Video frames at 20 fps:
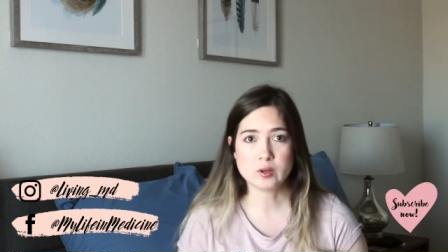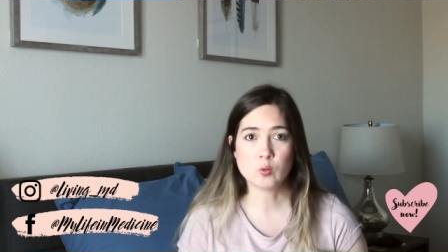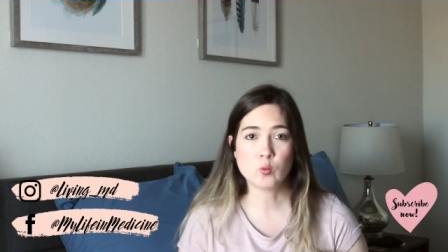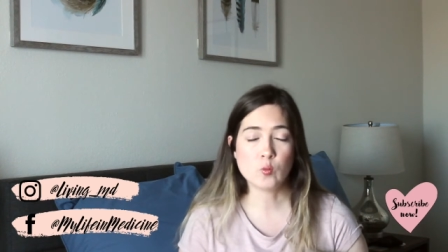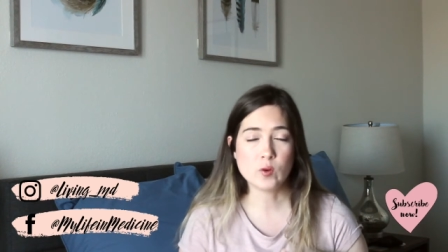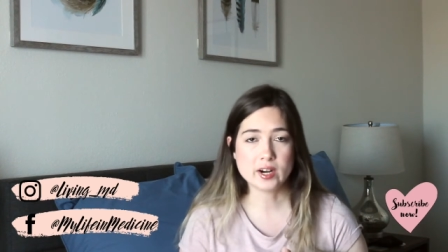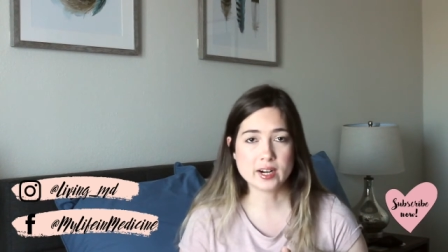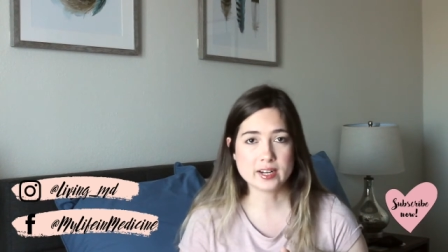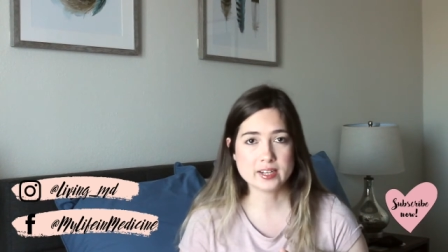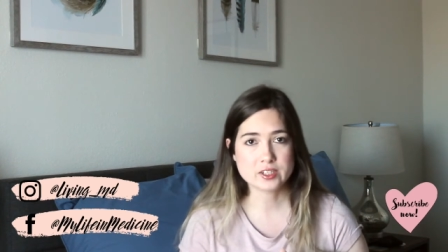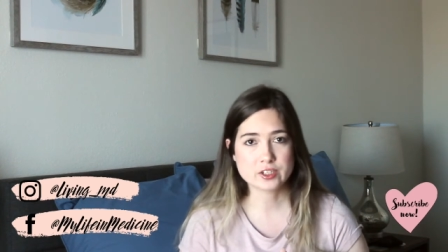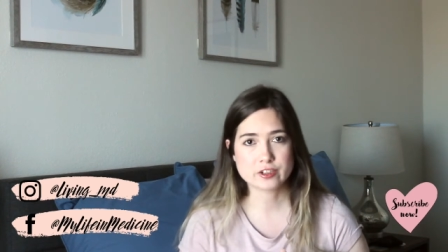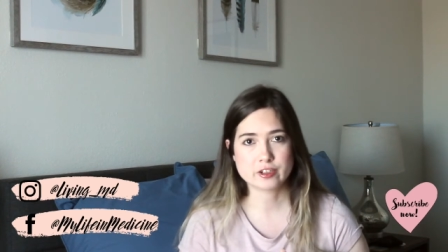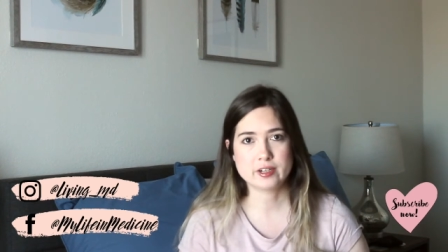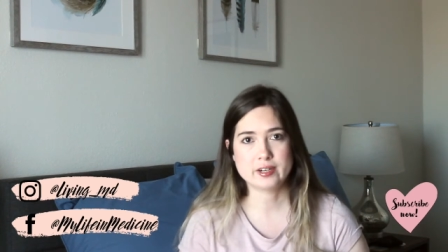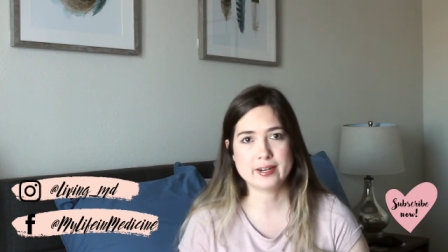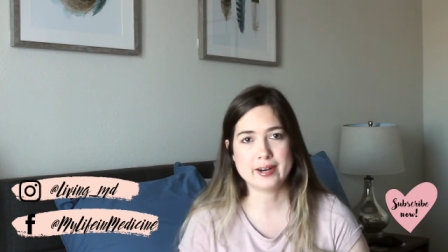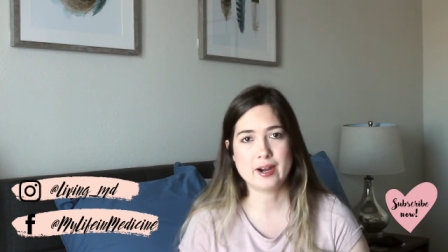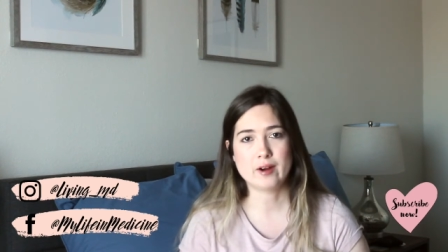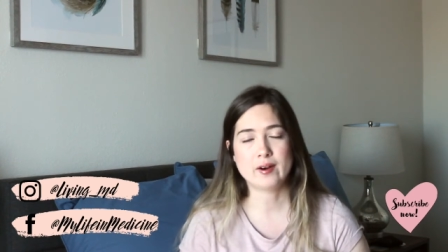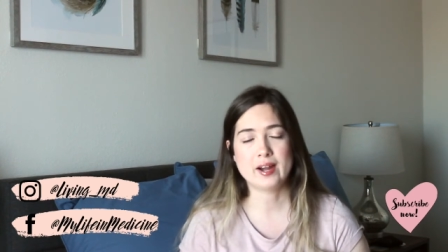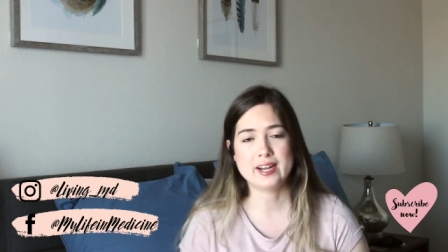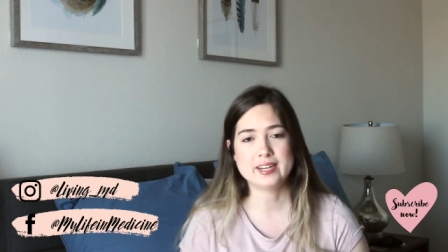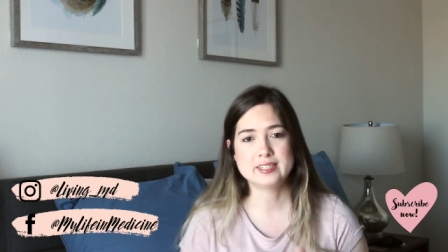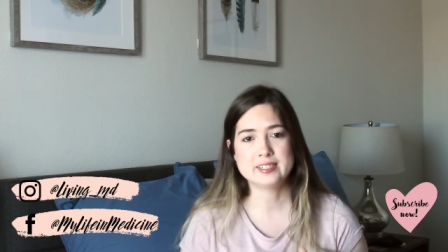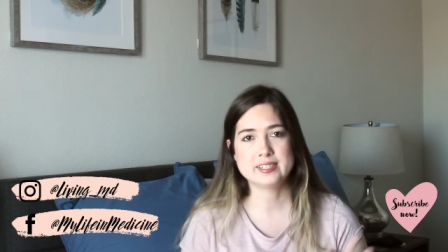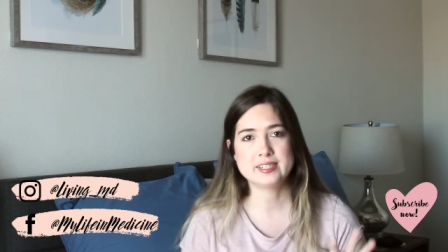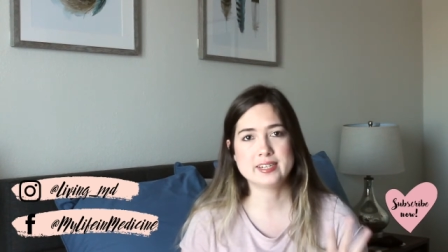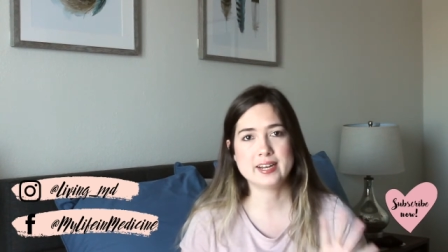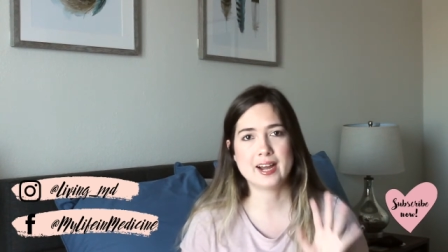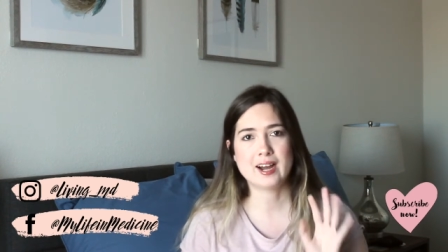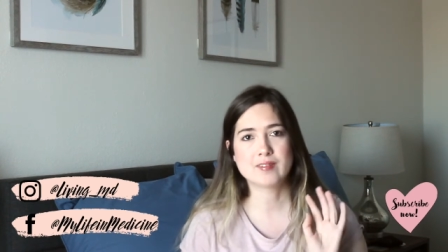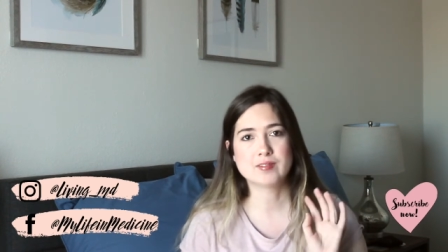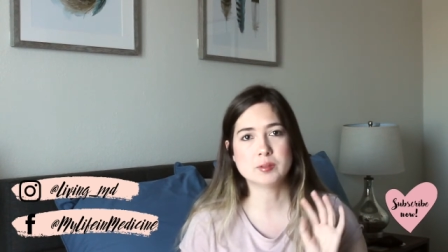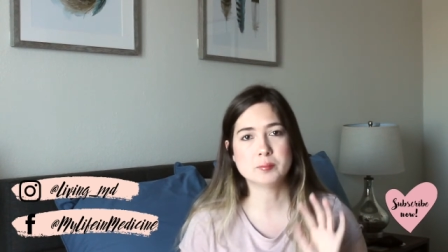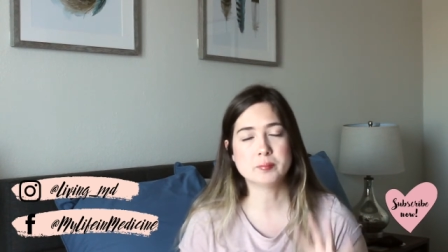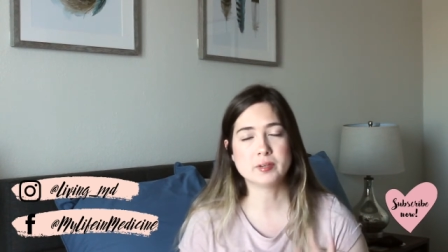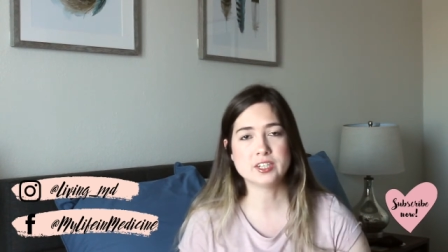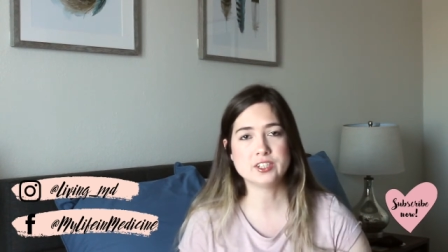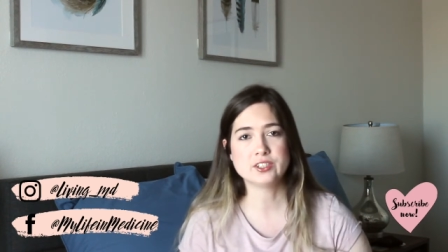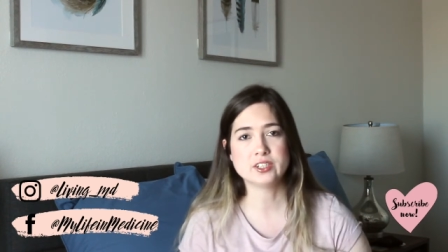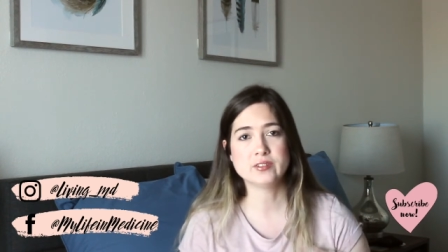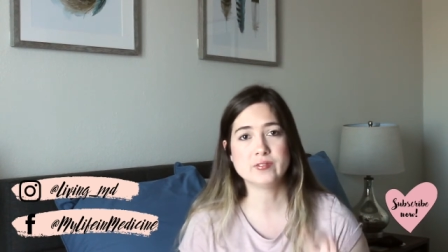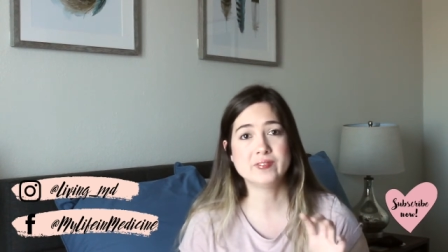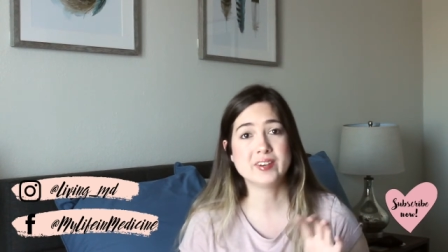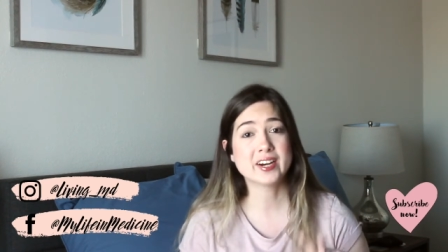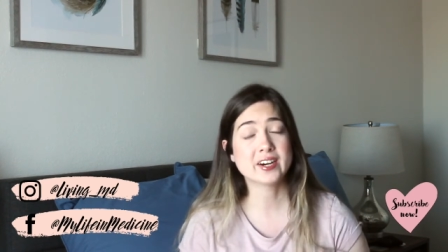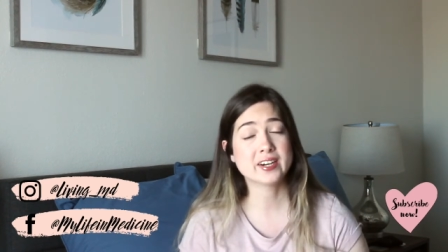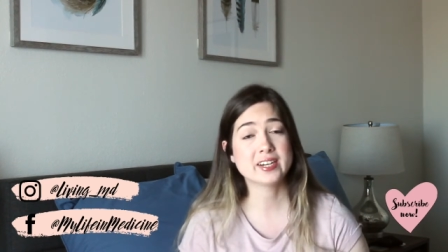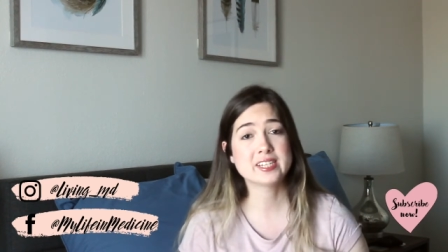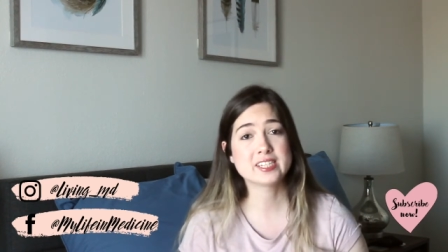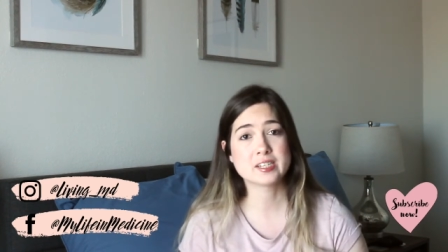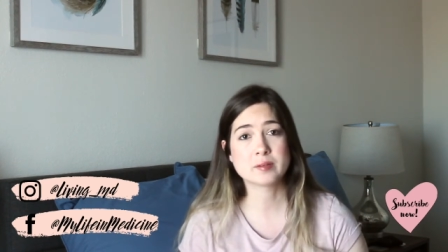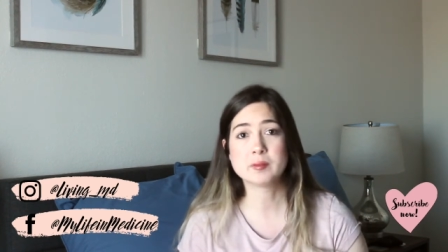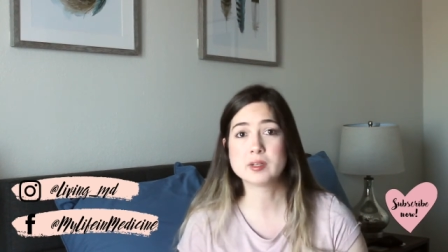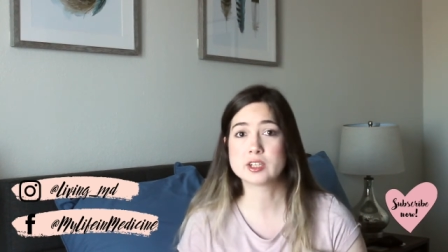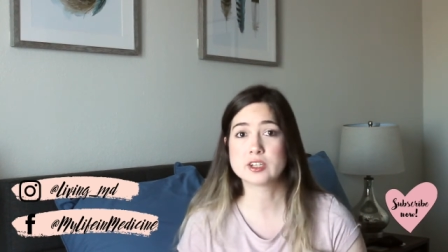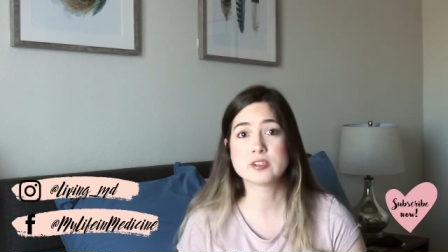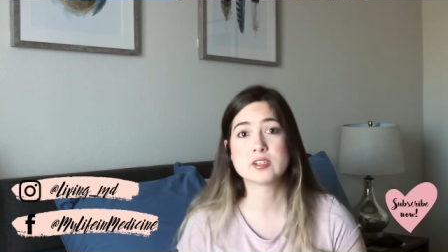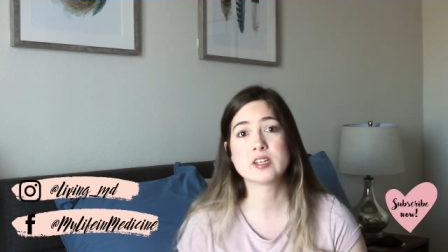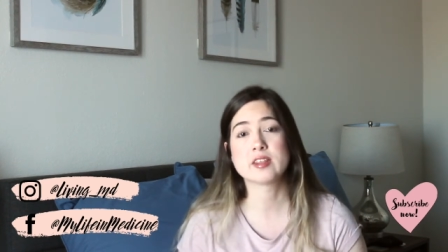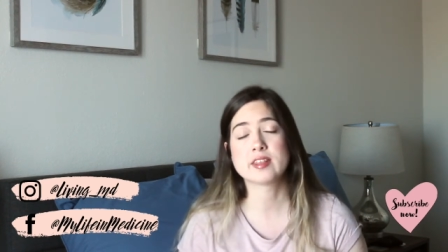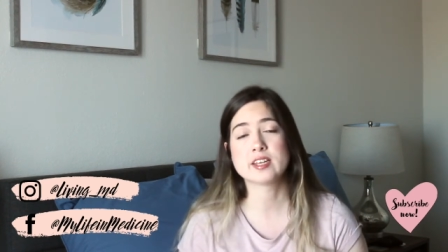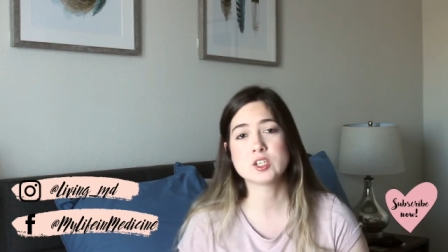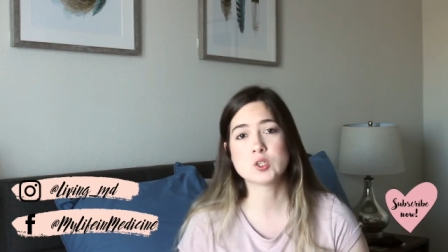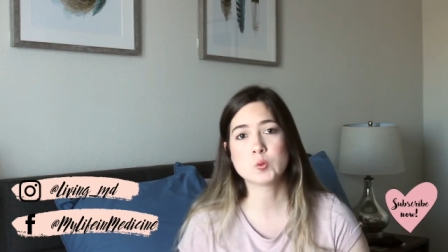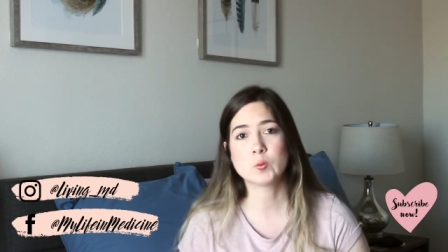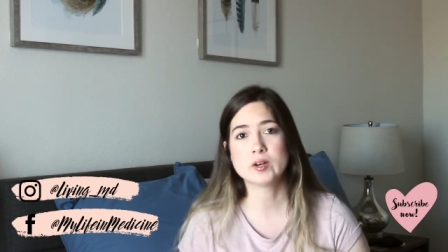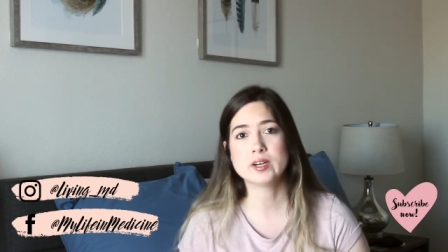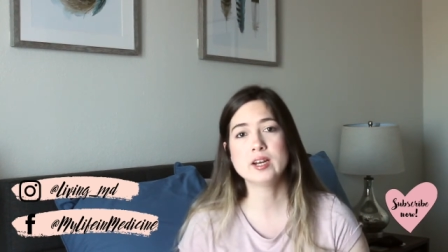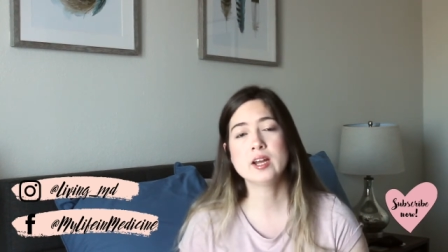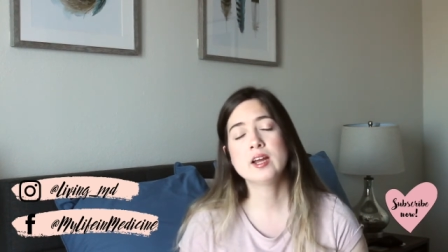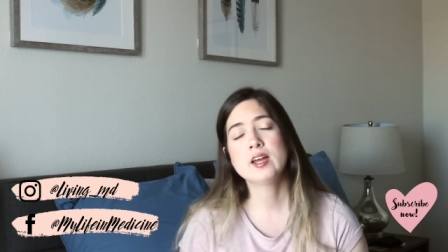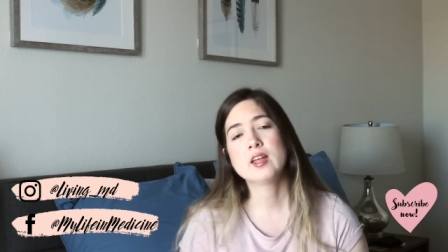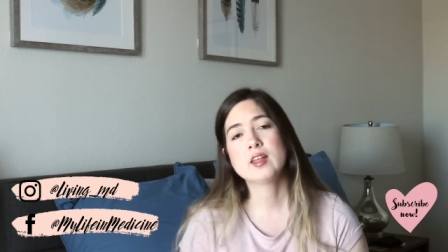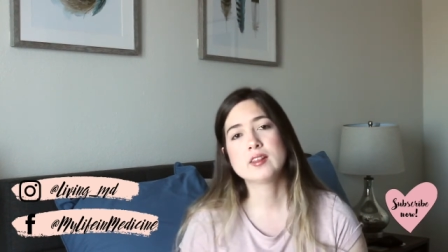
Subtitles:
when I started out, I did have a budget very similar to this one.